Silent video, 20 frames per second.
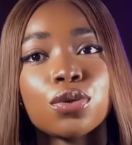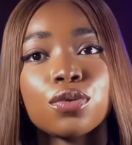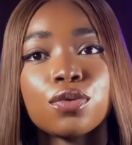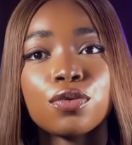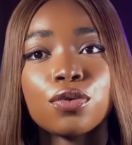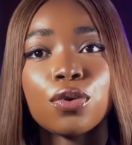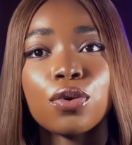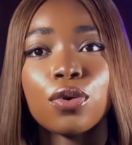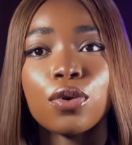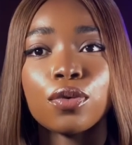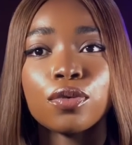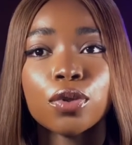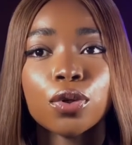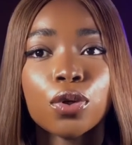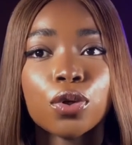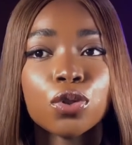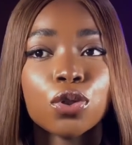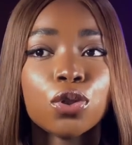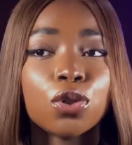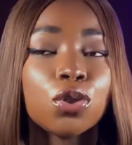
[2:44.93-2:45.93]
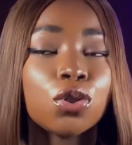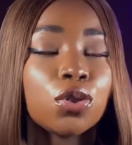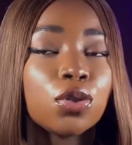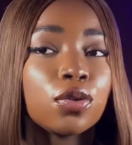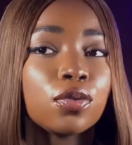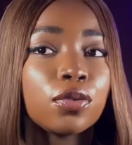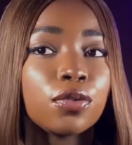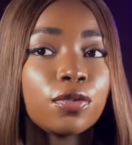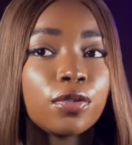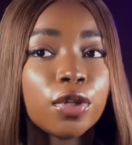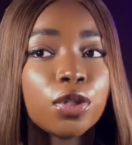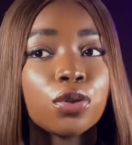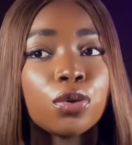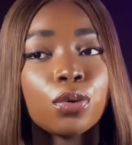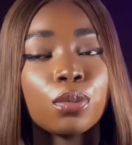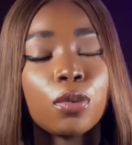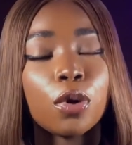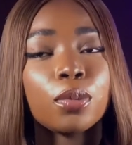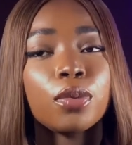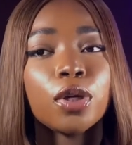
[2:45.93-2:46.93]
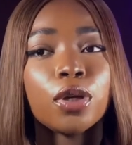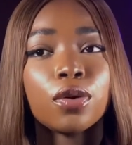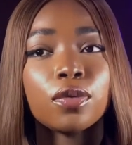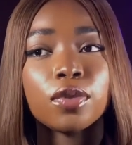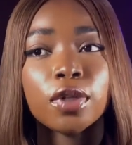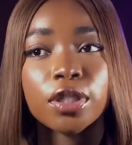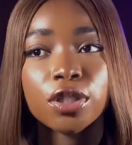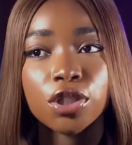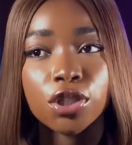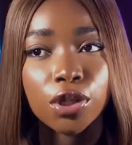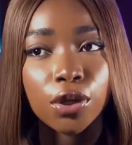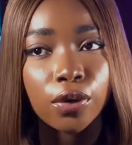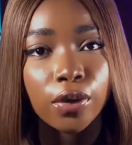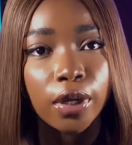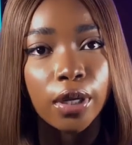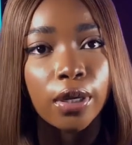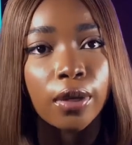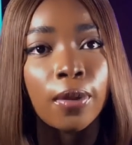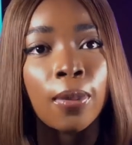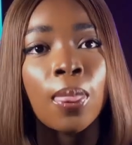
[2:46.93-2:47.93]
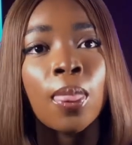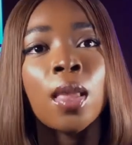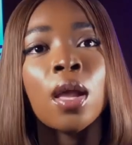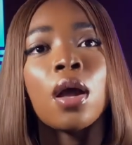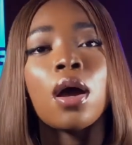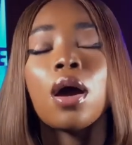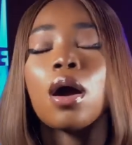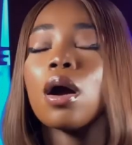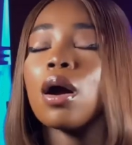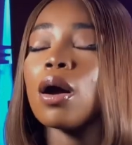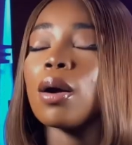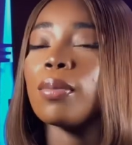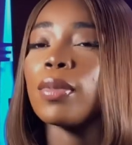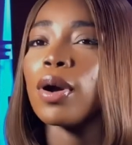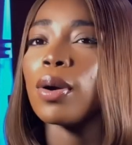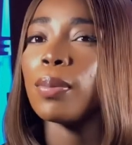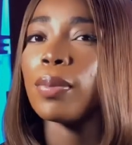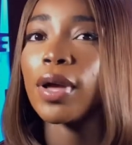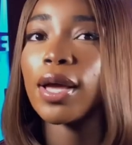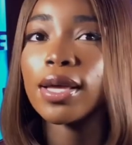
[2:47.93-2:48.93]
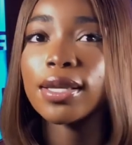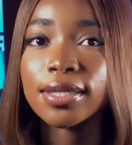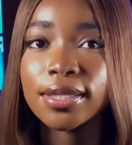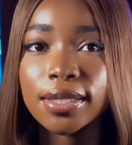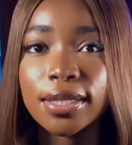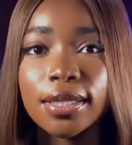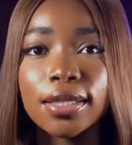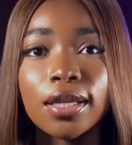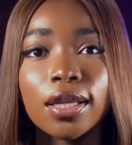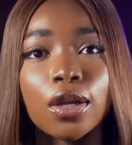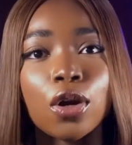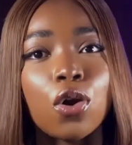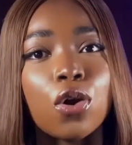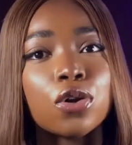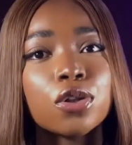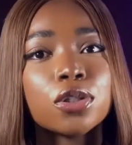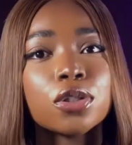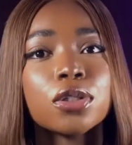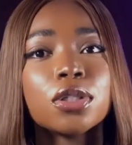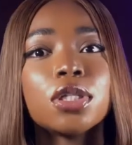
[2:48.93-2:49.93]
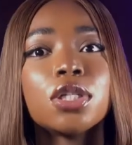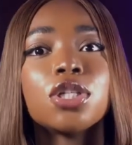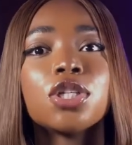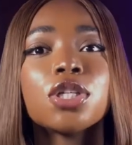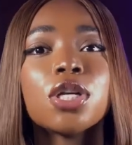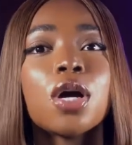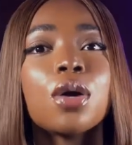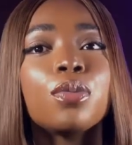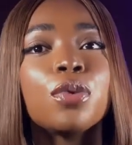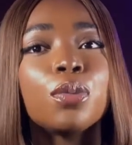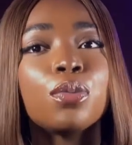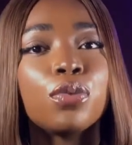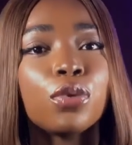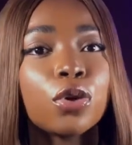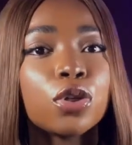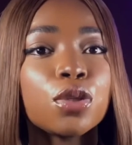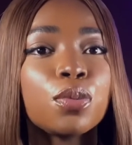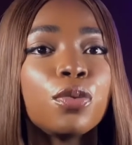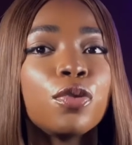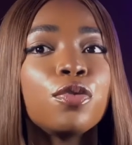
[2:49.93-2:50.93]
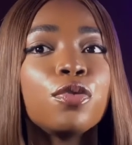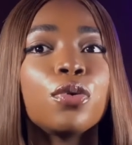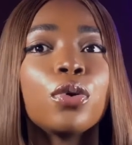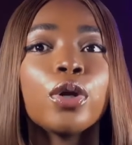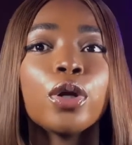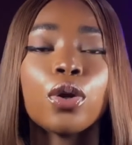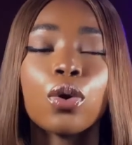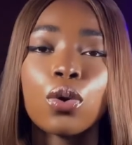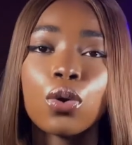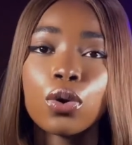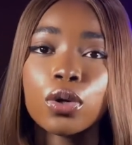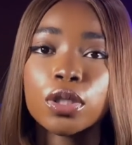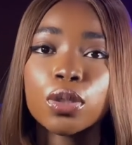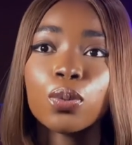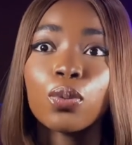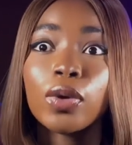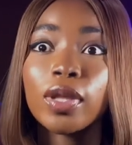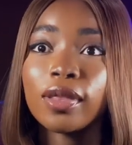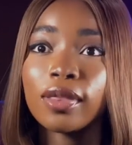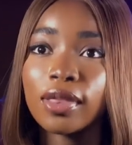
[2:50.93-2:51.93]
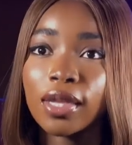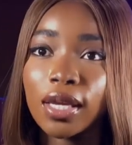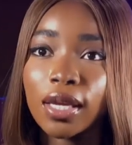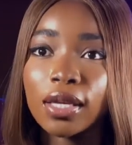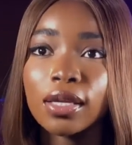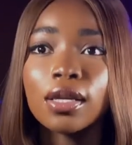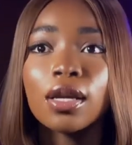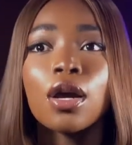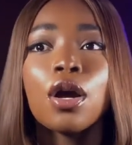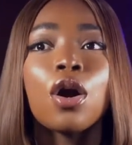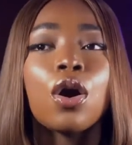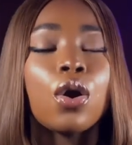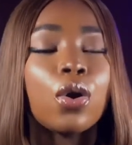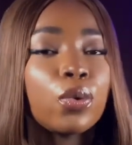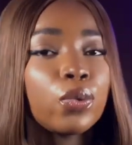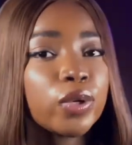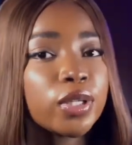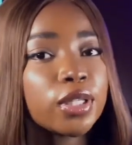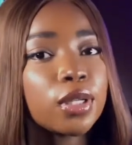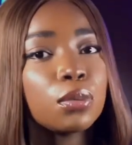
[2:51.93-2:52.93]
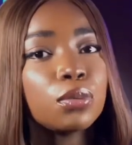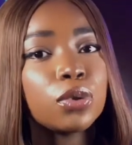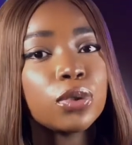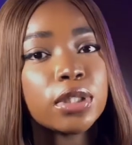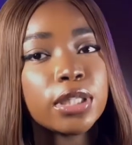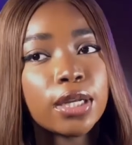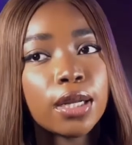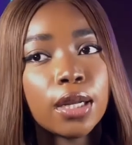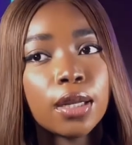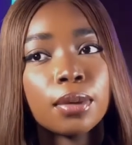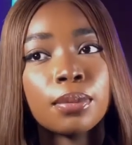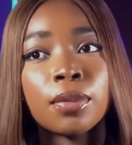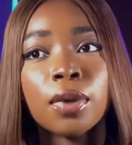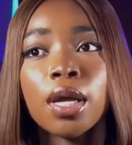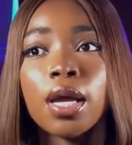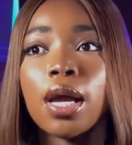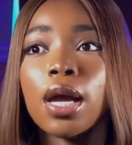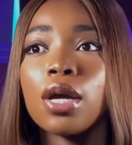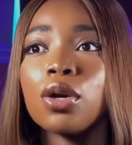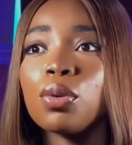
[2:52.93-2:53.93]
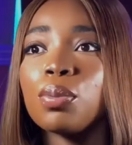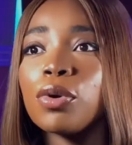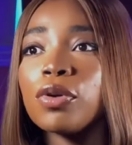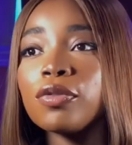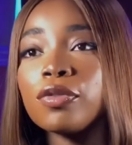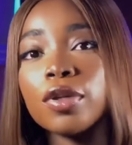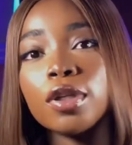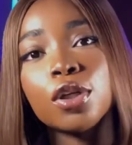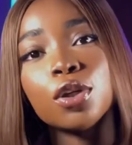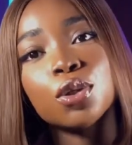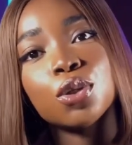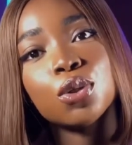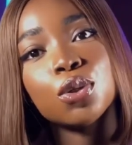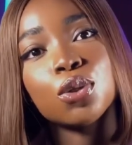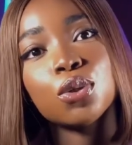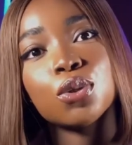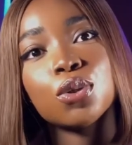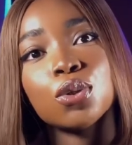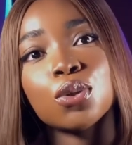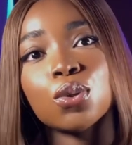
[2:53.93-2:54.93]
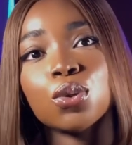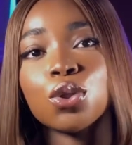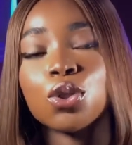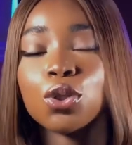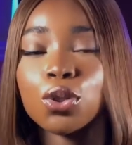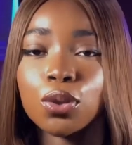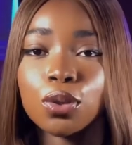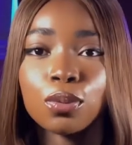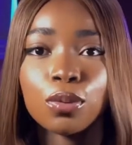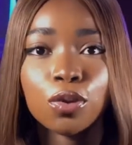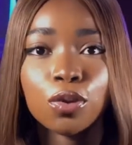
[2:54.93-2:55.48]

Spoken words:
4 of the Constitution of the Federal Republic of Nigeria, a person in custody shall be brought before a court within a reasonable time, and upon failure to do so should be